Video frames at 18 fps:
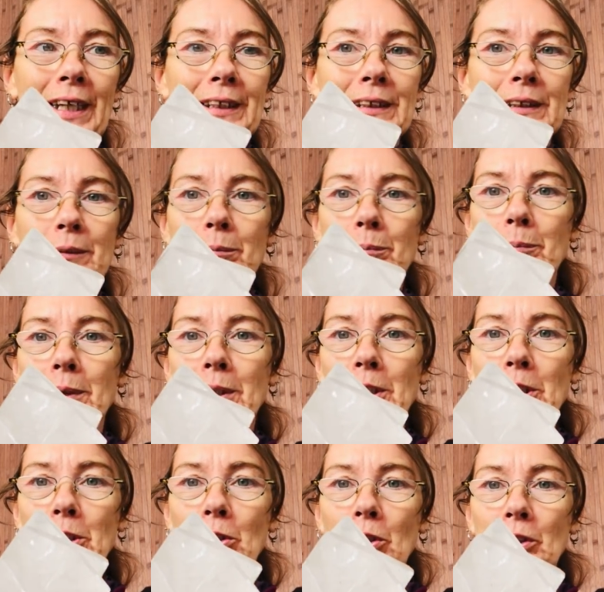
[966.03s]
and
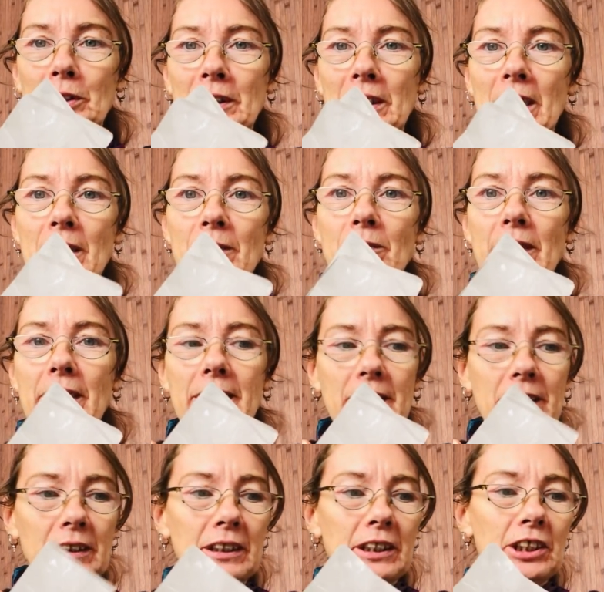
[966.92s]
beyond. I
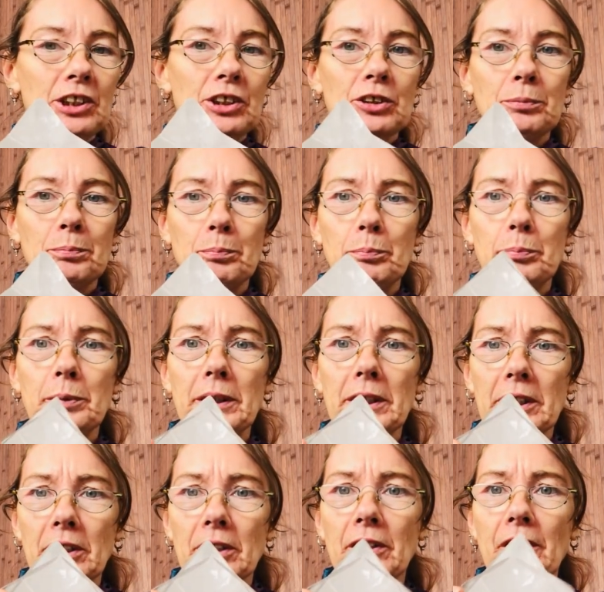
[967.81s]
reckon each
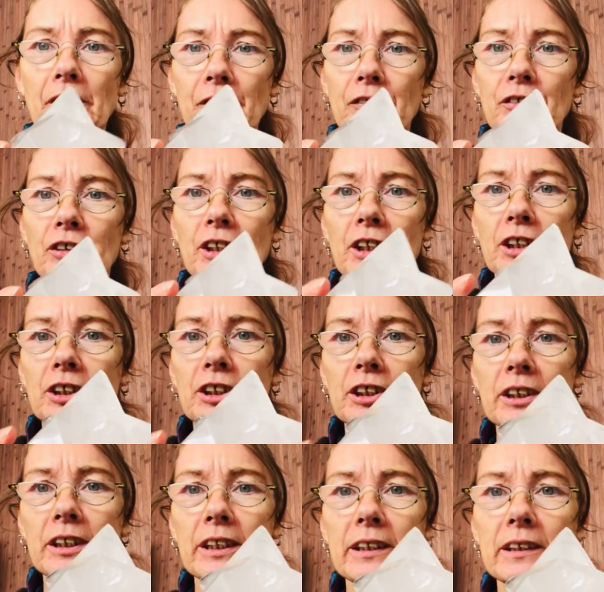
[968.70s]
big earth
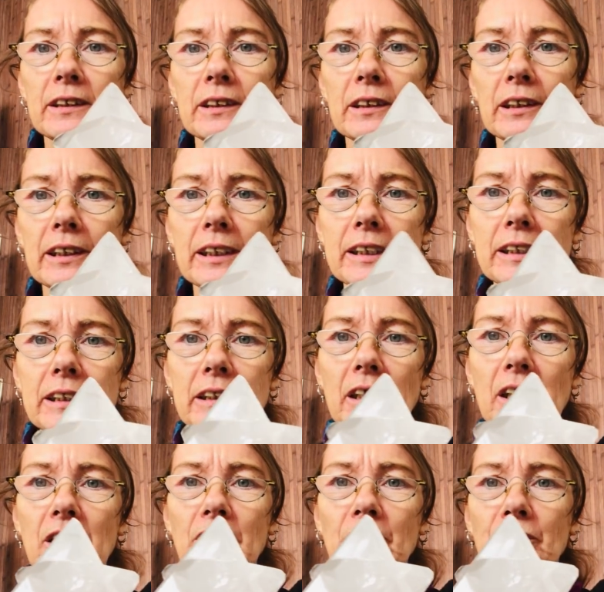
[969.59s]
change takes at least
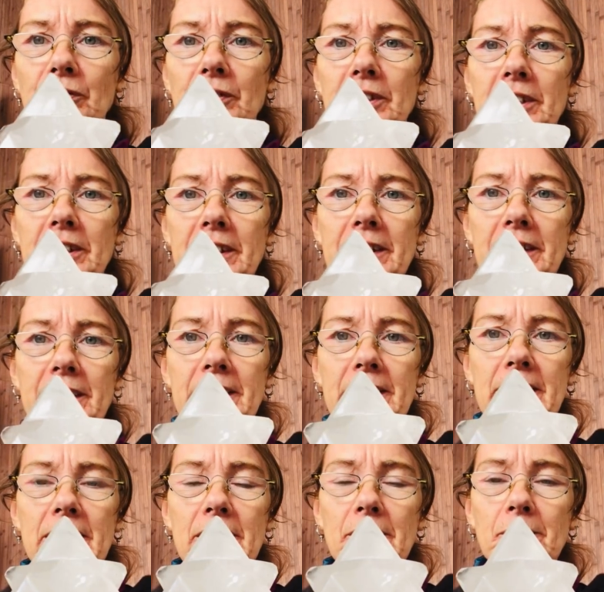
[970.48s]
100
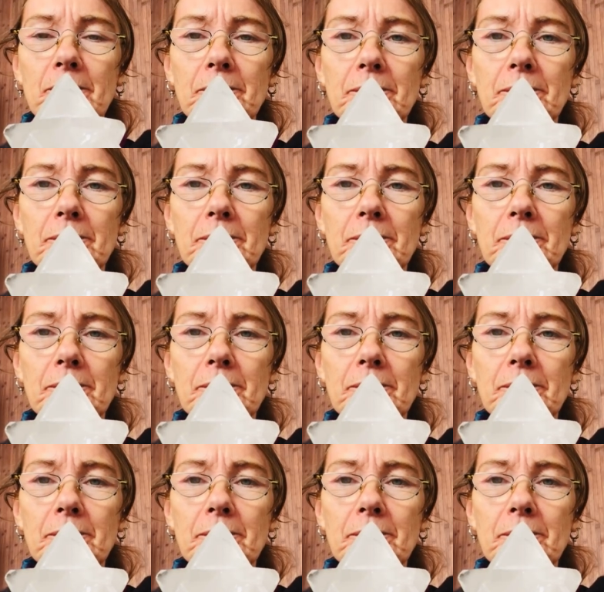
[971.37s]
years.